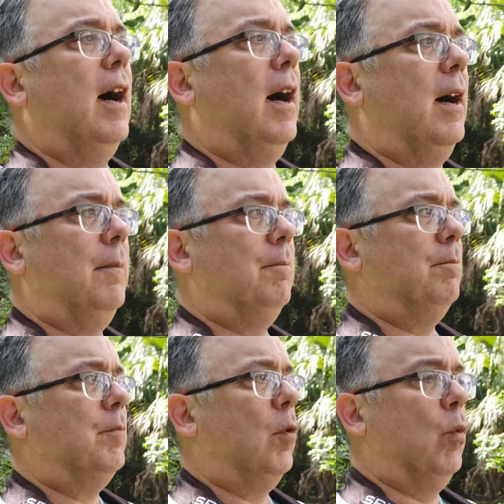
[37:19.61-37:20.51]
Um,
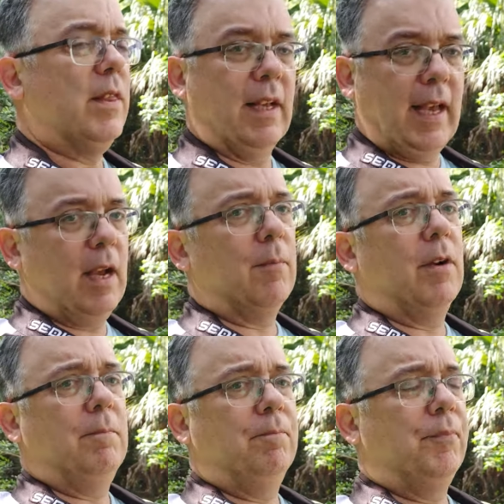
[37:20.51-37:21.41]
with the
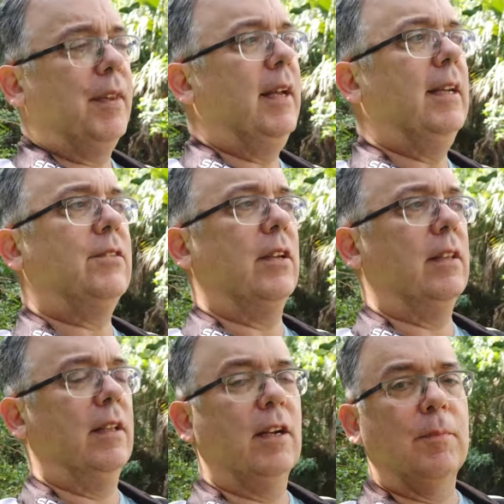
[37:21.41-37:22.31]
camera, it's a
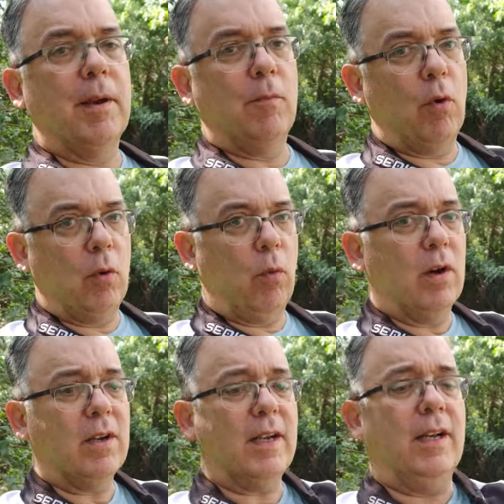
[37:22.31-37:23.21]
little bit more
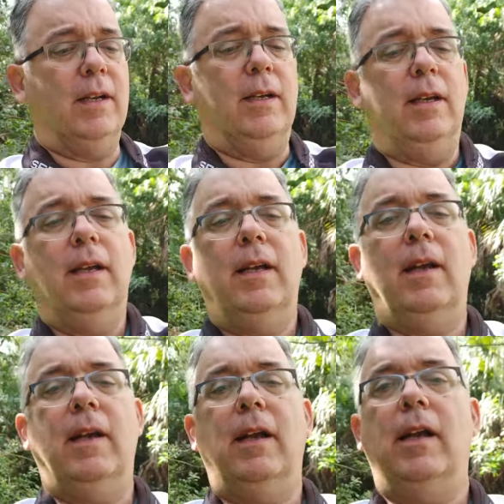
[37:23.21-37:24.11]
work.
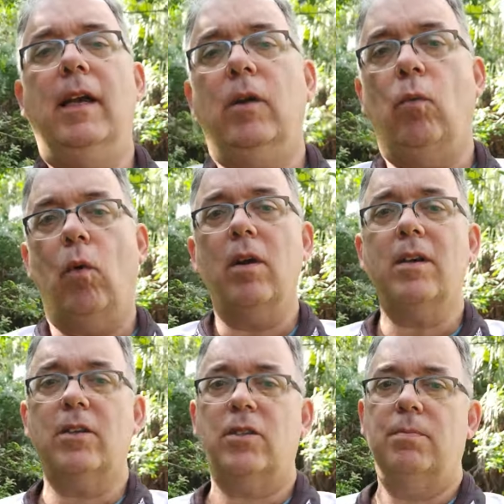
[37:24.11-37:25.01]
It
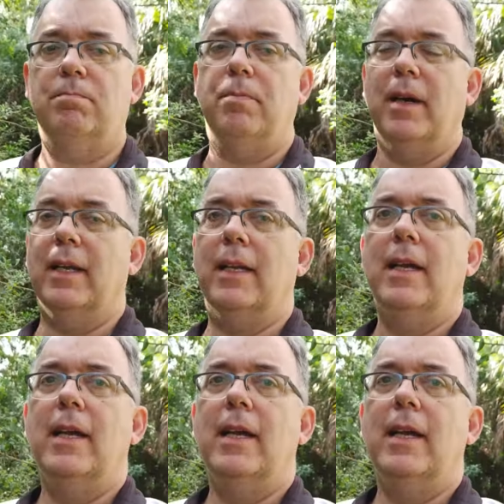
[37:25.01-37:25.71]
works, but